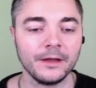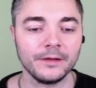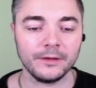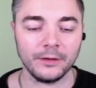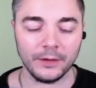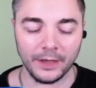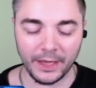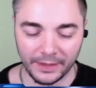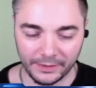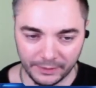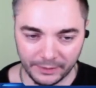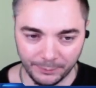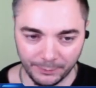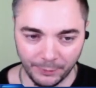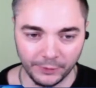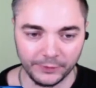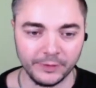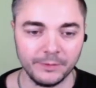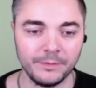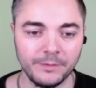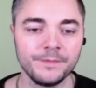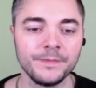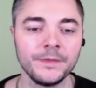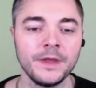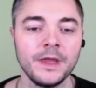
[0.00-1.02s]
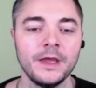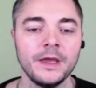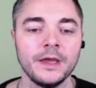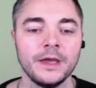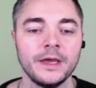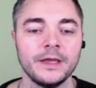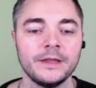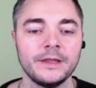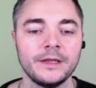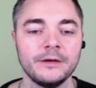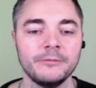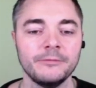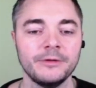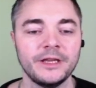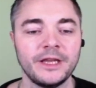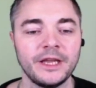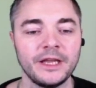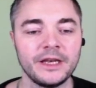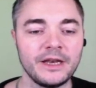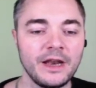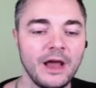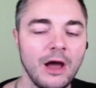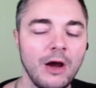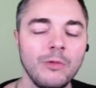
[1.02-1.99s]
at the bottom, and then we
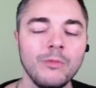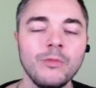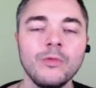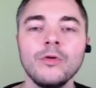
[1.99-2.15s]
can now